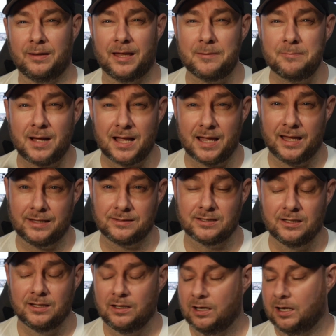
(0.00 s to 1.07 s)
in my head
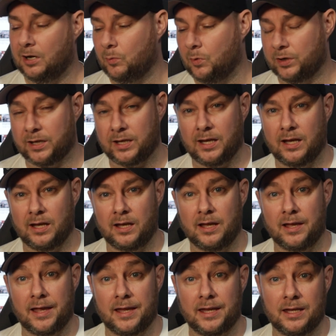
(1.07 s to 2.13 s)
I want to get
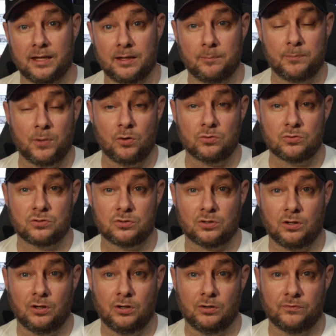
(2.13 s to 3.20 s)
a box
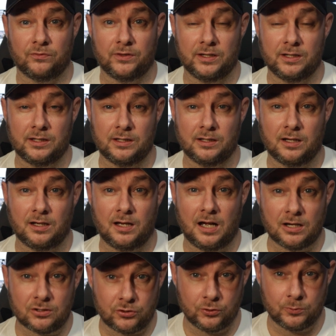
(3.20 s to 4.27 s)
of the
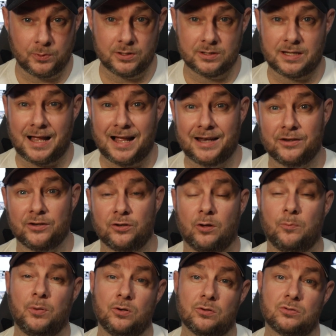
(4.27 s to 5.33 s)
ARC Troopers and
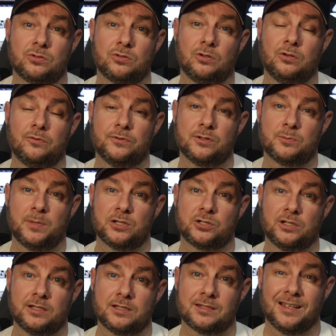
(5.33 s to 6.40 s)
a box of the
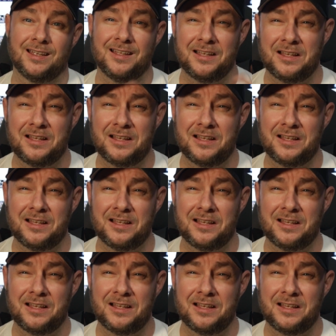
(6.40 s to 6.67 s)
Specialists.